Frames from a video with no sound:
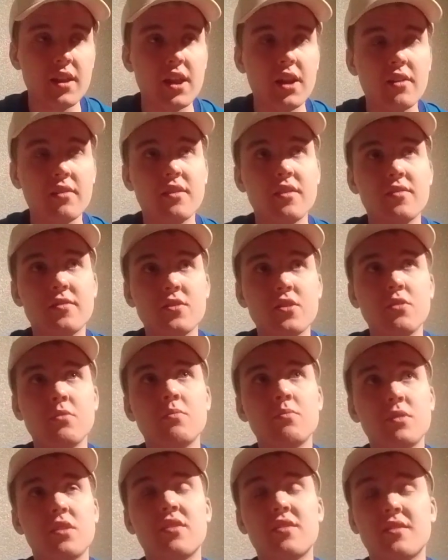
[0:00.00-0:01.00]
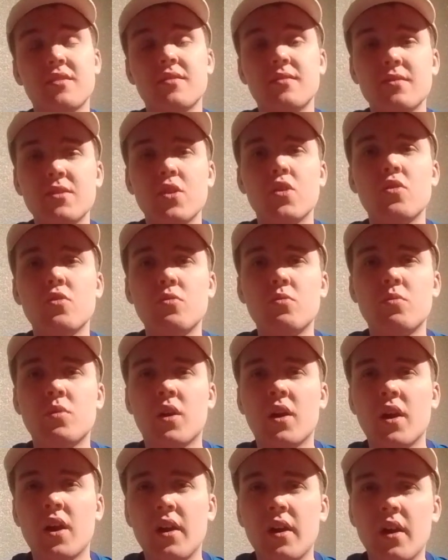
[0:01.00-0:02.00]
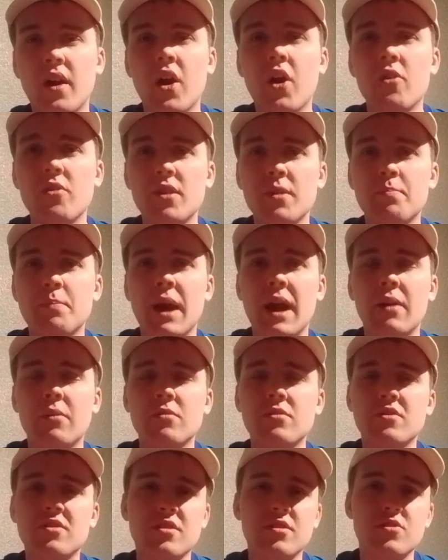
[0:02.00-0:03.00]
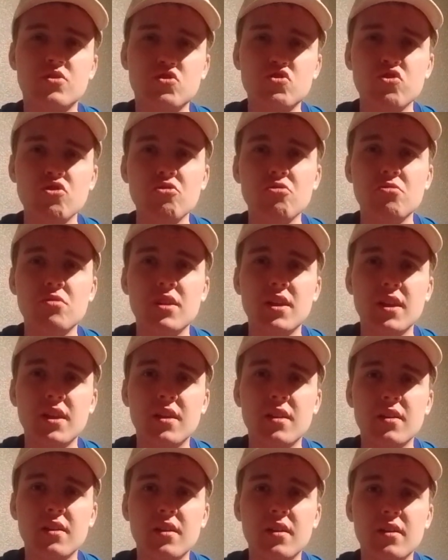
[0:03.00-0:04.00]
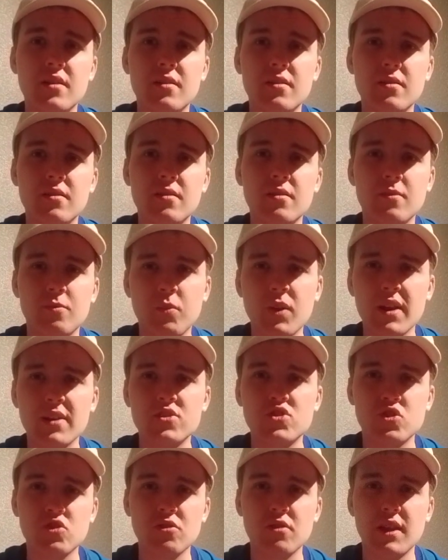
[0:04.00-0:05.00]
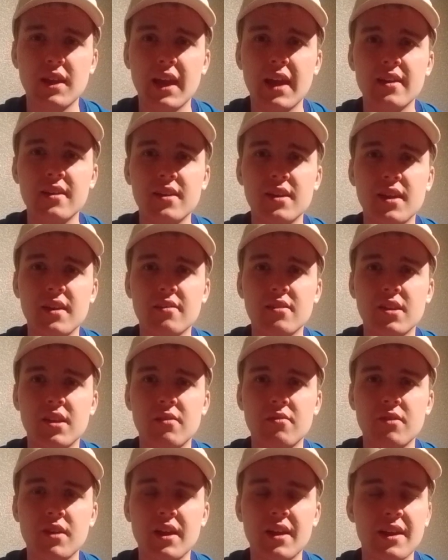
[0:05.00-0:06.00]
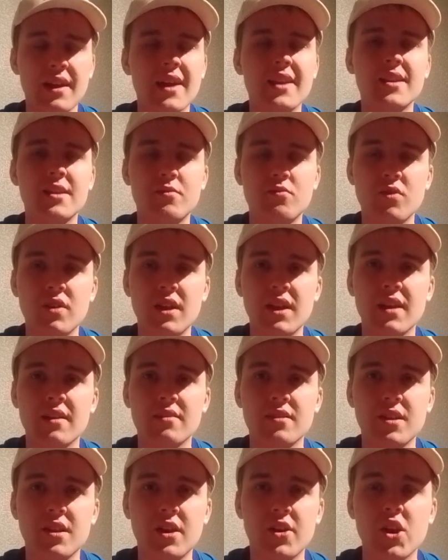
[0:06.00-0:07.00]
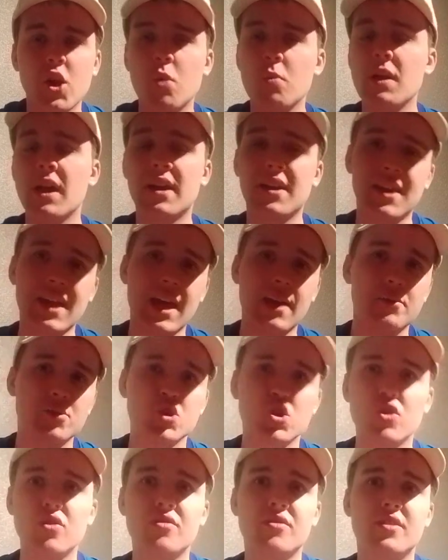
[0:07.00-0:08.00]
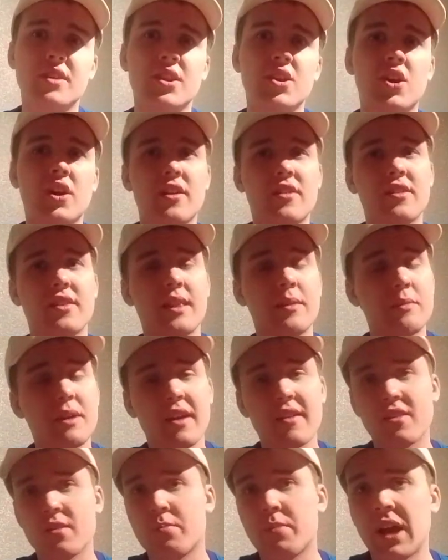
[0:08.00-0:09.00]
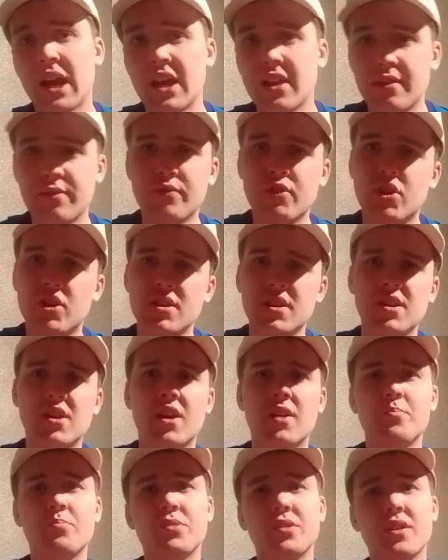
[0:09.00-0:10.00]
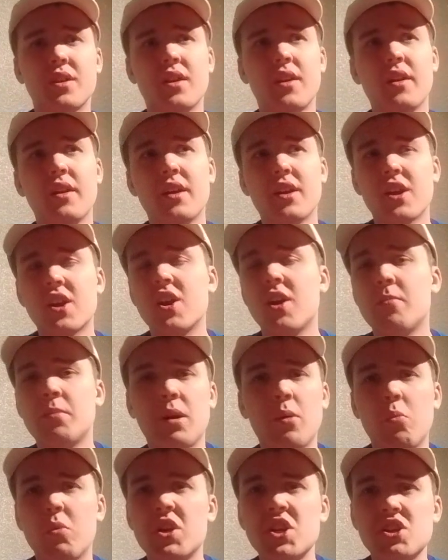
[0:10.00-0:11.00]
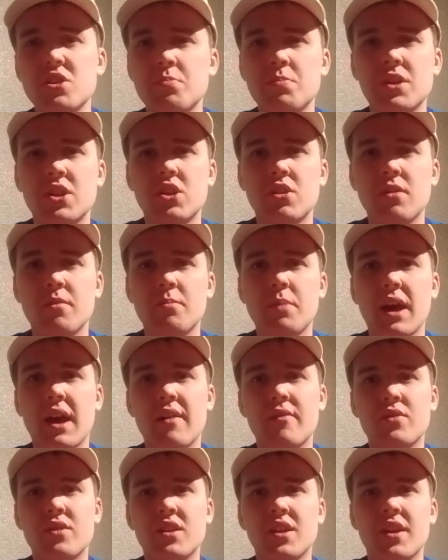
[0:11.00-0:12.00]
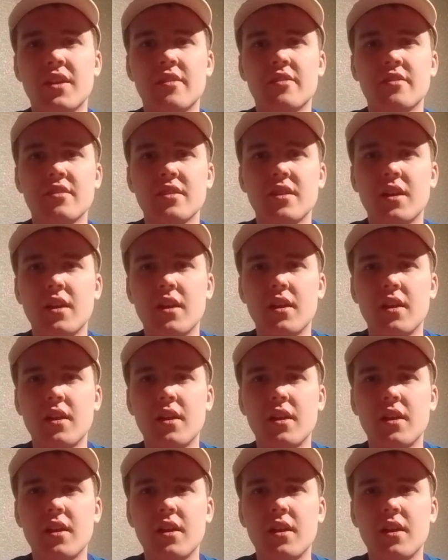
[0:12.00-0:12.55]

you know, this new owner bounce has truly, well and truly ended, hasn't it? Ended really, hasn't it? I know we had a game Tuesday night and then we had to play on the Friday night, but come on, we should be doing better than this.